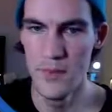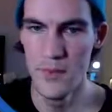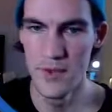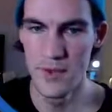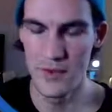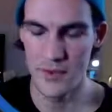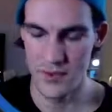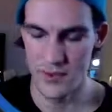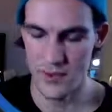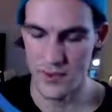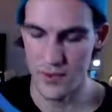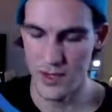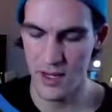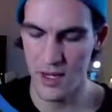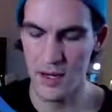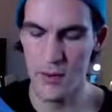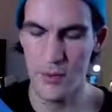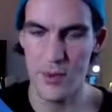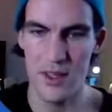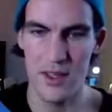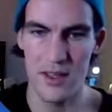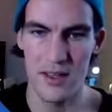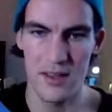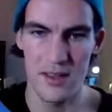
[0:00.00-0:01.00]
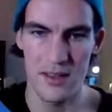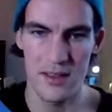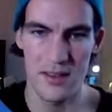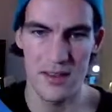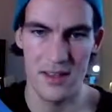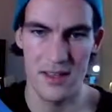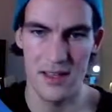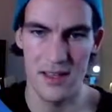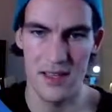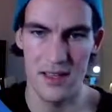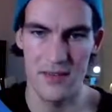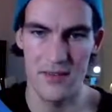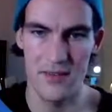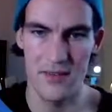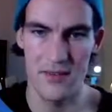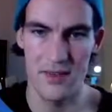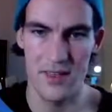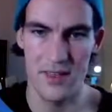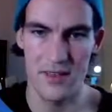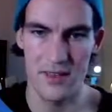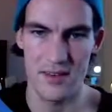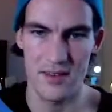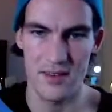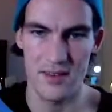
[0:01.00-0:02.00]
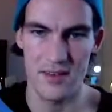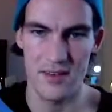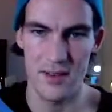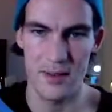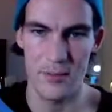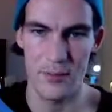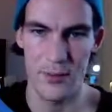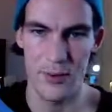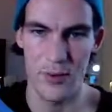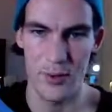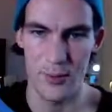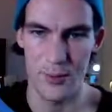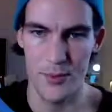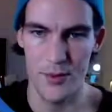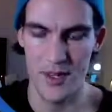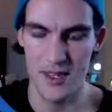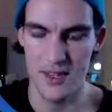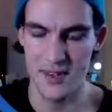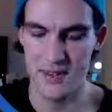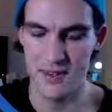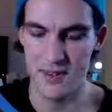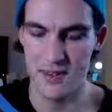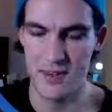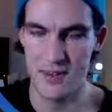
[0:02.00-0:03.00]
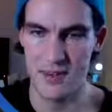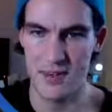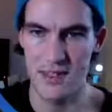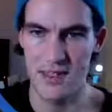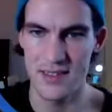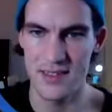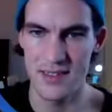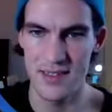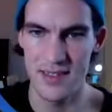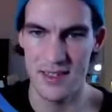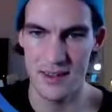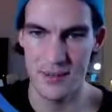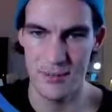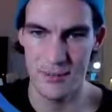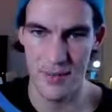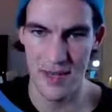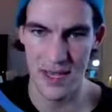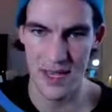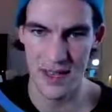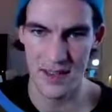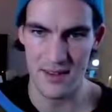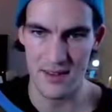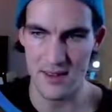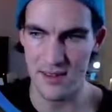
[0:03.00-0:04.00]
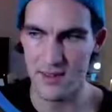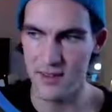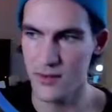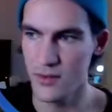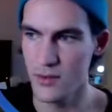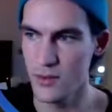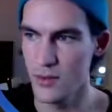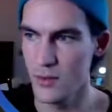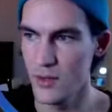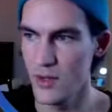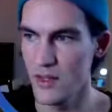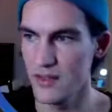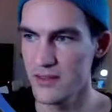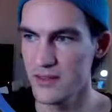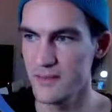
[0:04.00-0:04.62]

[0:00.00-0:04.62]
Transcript: So here we can give it some properties. Let's set mass to 1.